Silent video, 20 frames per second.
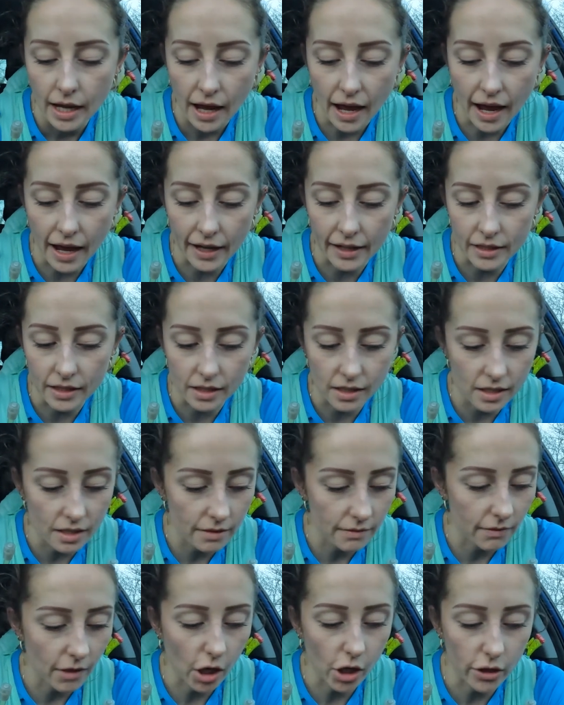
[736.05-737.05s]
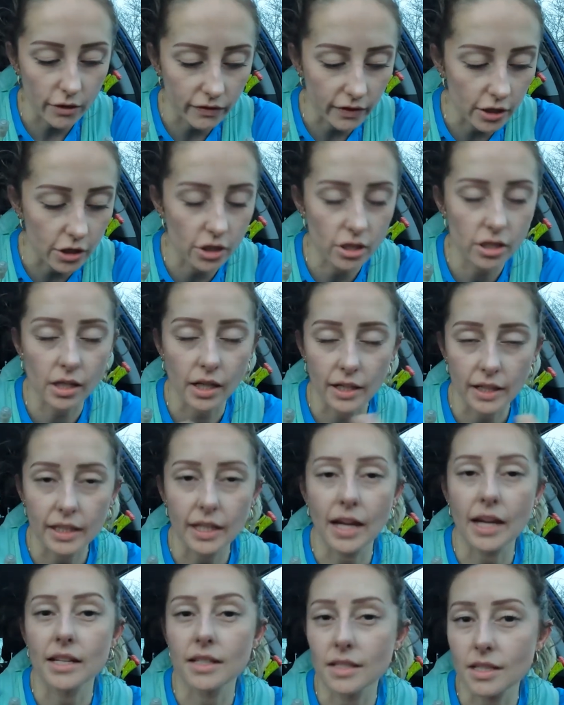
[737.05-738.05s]
and hopefully just kind of
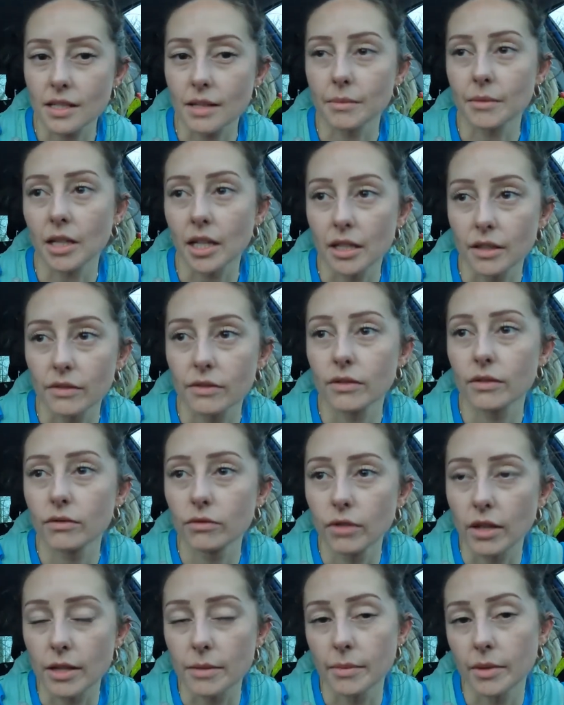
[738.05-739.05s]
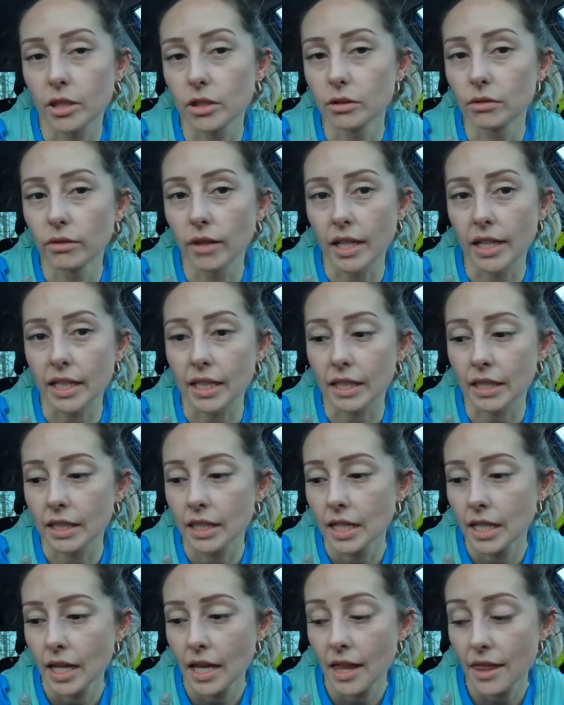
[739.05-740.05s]
get into some kind of rhythmical running
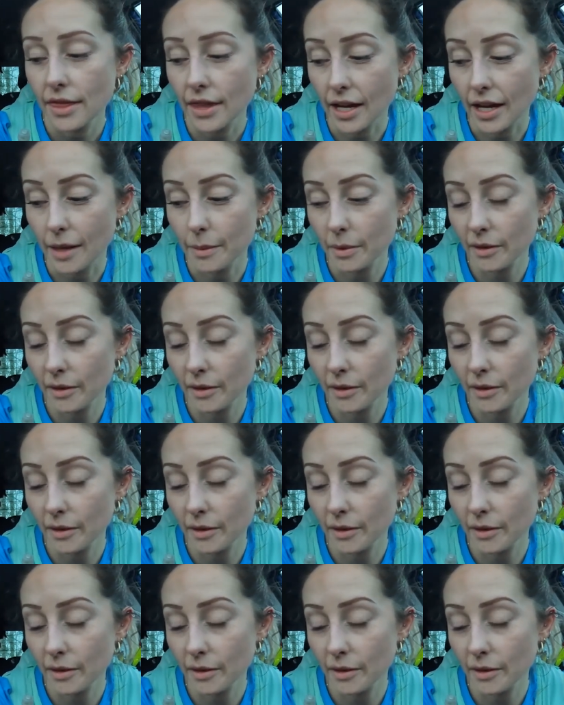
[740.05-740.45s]
there.